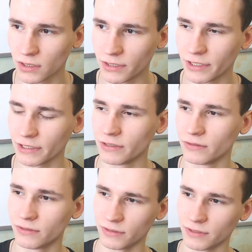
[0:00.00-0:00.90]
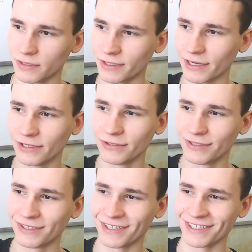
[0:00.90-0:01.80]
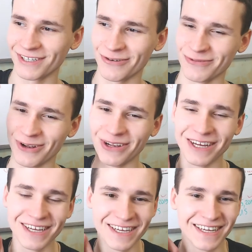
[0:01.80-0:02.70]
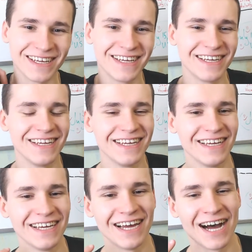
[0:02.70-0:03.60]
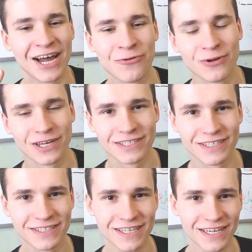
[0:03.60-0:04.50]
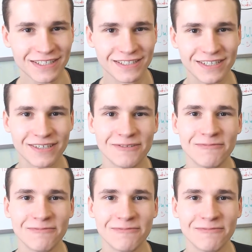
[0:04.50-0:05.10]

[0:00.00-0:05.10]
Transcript: really good, really good uh, snowfall. I will understand.